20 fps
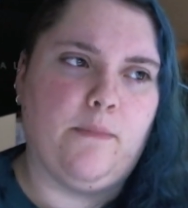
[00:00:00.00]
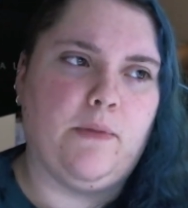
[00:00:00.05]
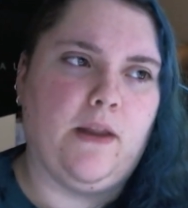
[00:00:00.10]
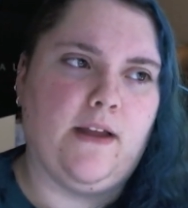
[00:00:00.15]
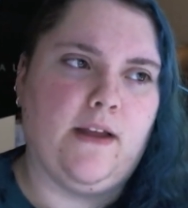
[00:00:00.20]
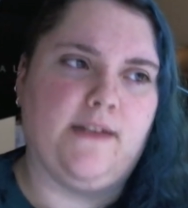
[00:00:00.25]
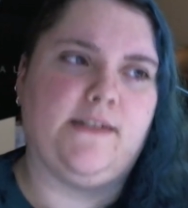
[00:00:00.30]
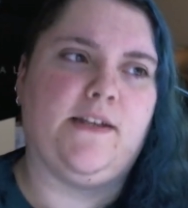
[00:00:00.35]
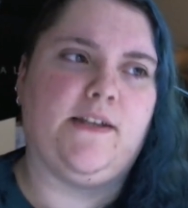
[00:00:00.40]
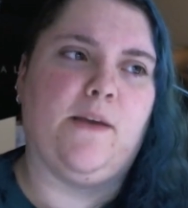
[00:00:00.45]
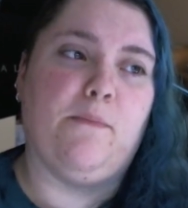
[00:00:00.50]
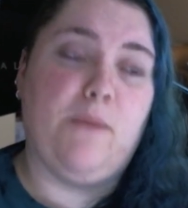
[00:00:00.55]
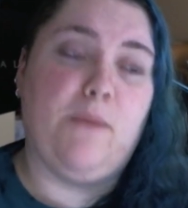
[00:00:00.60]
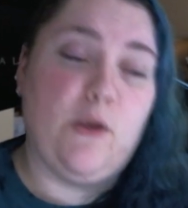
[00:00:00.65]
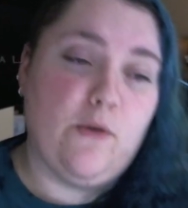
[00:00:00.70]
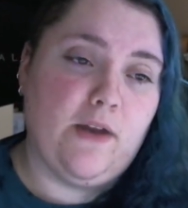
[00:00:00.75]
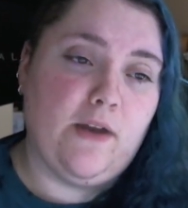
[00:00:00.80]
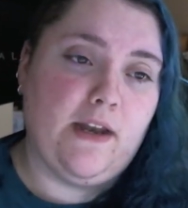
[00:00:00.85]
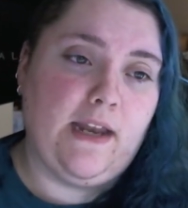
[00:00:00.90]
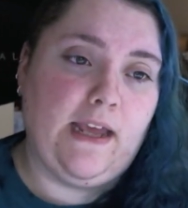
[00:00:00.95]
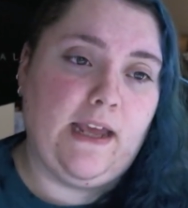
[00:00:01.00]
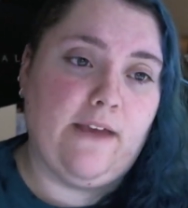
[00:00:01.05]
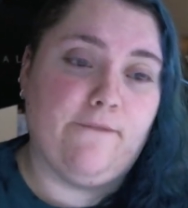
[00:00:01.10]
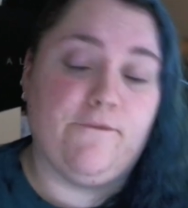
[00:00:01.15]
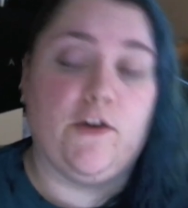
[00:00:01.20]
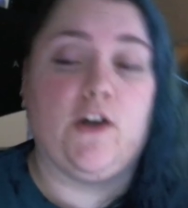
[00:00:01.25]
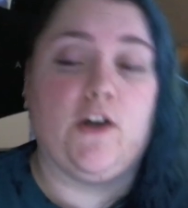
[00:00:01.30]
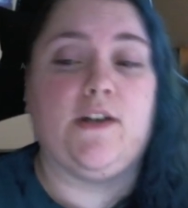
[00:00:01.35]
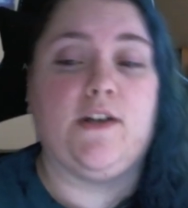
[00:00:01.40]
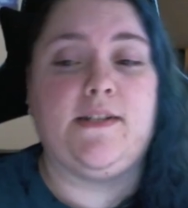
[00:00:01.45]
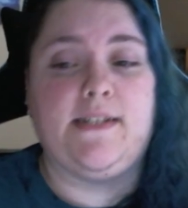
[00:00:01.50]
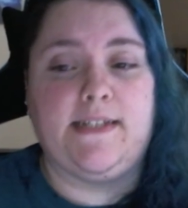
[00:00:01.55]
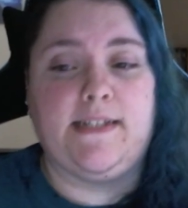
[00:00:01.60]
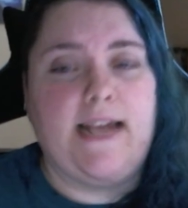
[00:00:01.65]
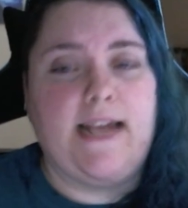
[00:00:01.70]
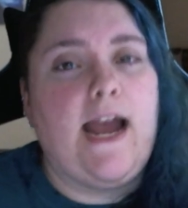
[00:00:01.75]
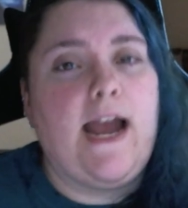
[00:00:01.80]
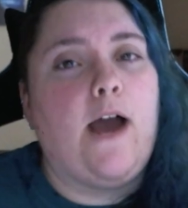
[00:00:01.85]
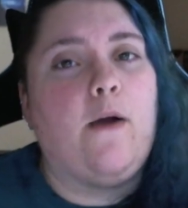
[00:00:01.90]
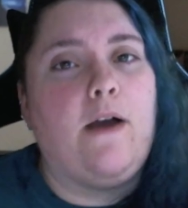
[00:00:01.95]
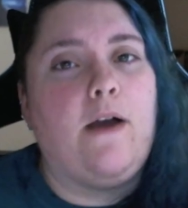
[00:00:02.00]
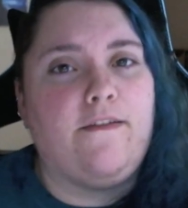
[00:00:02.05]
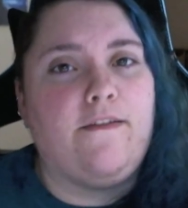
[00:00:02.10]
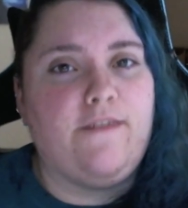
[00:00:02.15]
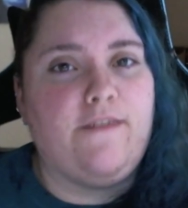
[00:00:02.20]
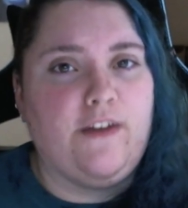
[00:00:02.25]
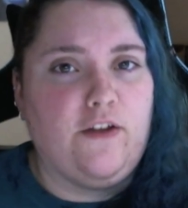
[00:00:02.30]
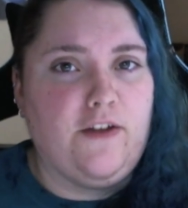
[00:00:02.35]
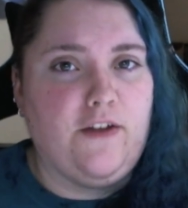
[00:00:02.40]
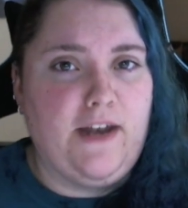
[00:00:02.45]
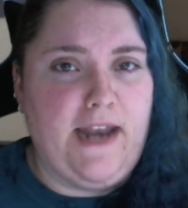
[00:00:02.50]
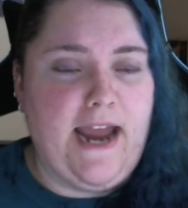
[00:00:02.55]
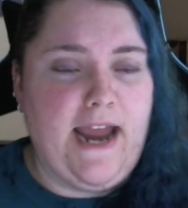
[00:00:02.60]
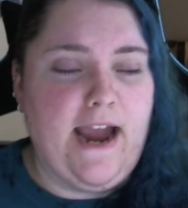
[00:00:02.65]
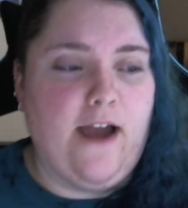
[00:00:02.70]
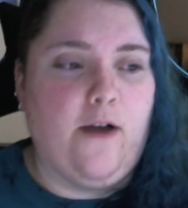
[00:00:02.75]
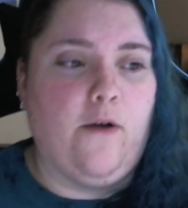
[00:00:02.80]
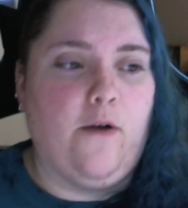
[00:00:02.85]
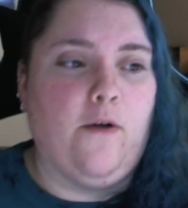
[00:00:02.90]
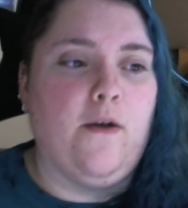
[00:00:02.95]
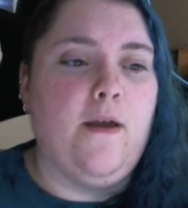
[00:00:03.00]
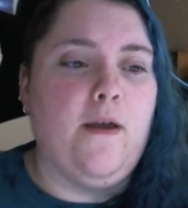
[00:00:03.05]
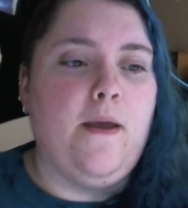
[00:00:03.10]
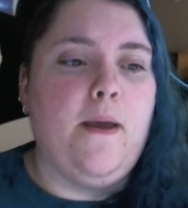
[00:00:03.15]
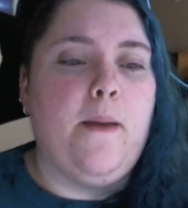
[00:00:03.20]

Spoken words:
plus community versus how I feel now